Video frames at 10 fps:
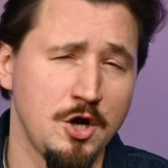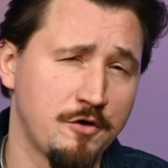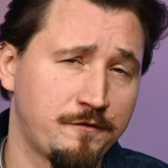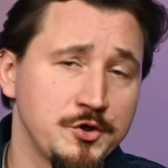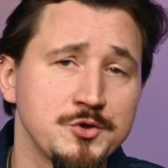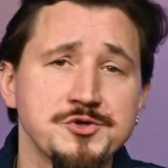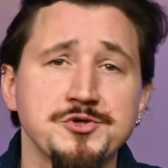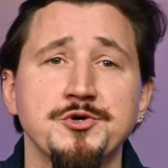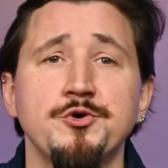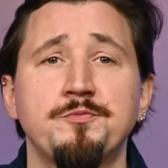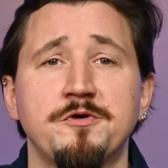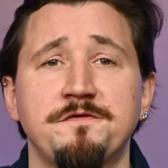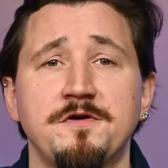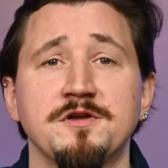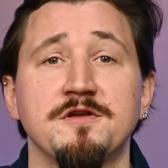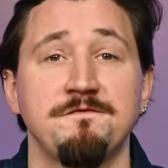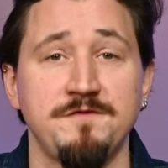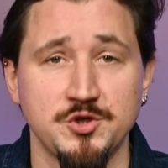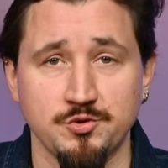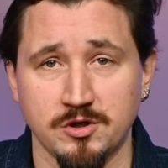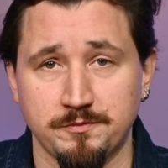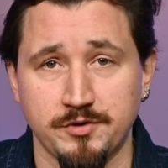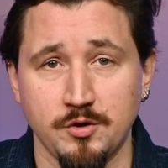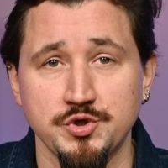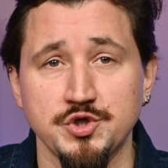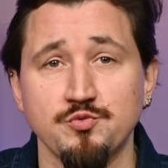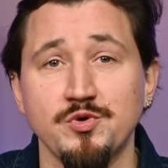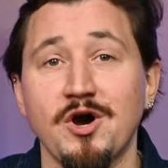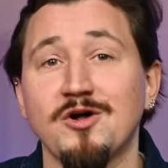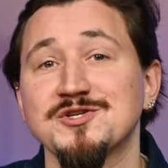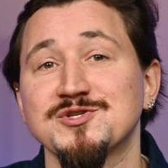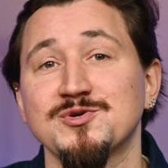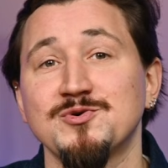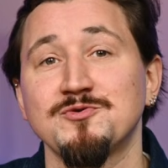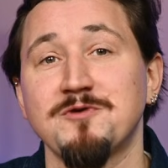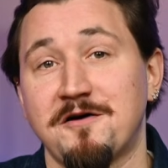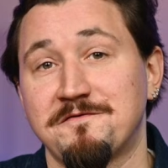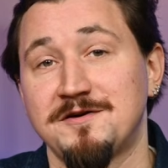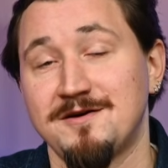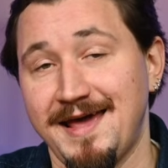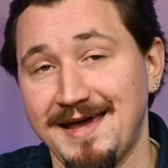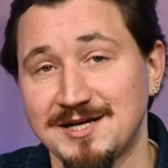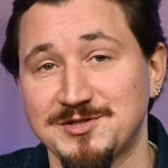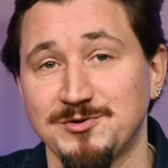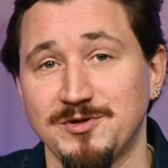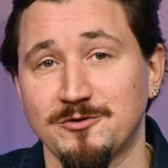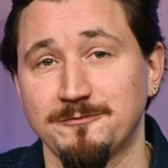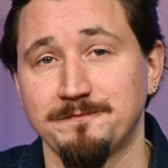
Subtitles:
For users who prefer the visual approach, we also offer AI Studio,